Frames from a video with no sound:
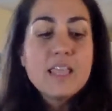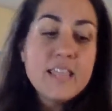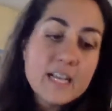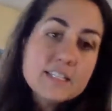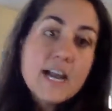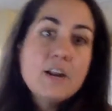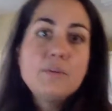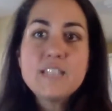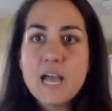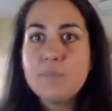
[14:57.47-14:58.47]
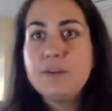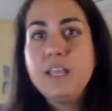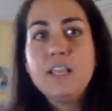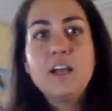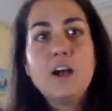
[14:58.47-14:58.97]
that's kind of what's
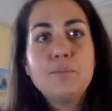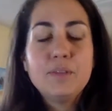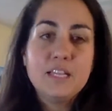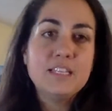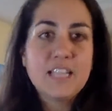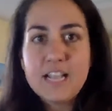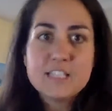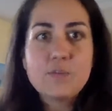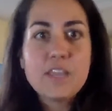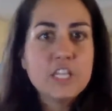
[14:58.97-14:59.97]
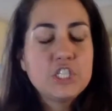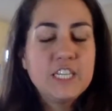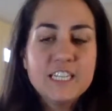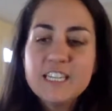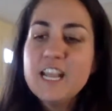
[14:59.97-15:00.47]
happening up in the Castaway
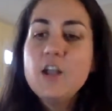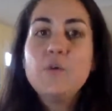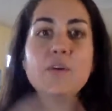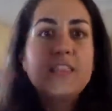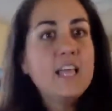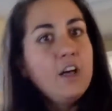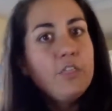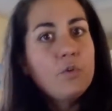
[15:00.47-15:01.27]
Kitchen with the health